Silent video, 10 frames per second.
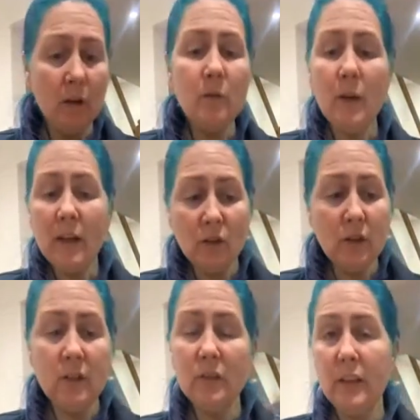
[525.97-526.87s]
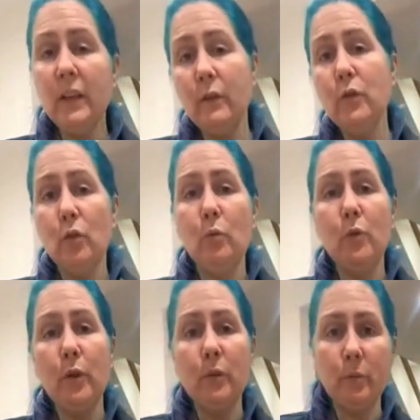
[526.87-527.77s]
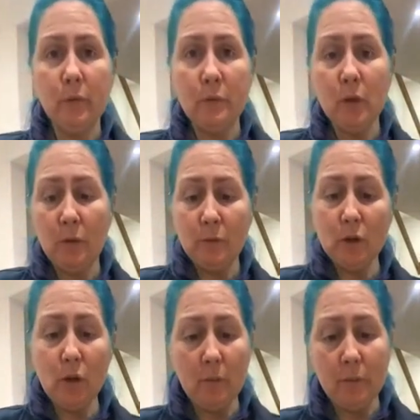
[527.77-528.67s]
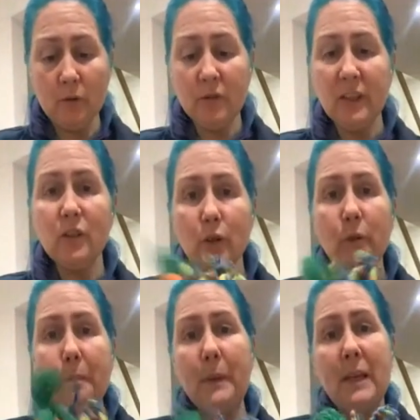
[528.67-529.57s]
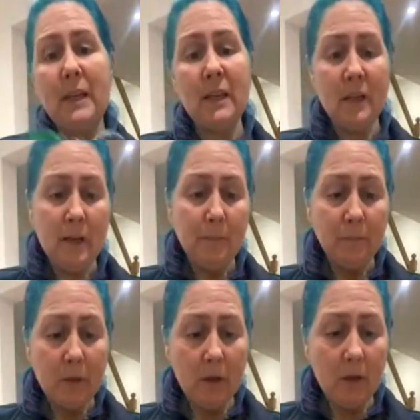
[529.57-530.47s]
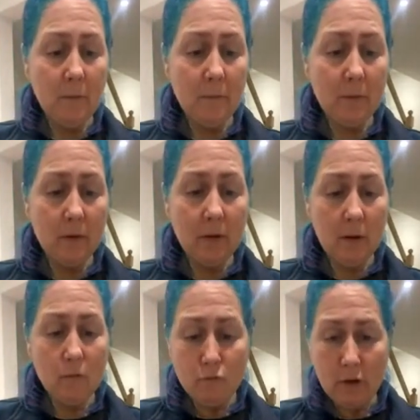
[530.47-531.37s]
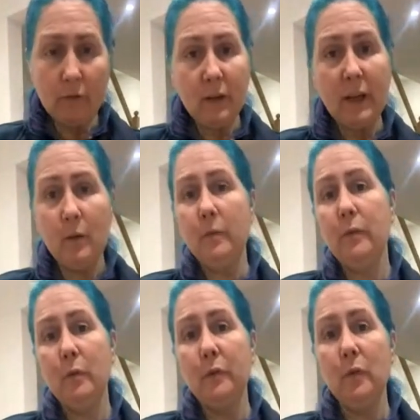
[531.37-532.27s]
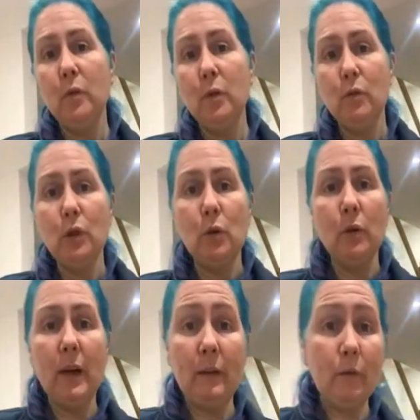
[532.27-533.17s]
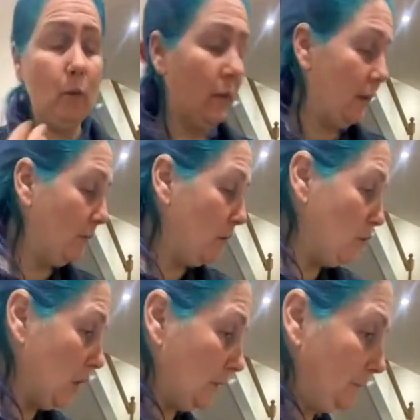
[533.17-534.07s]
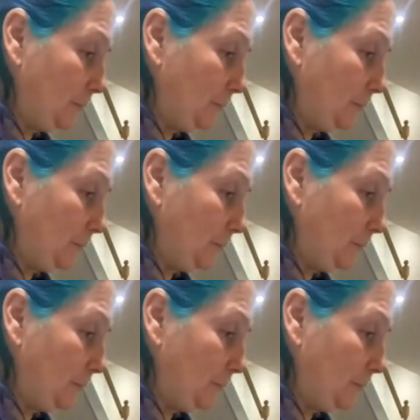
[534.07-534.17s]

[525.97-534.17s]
actually seeing if your dog will use them from time to time, because this could be really, really helpful for your dog and for their future.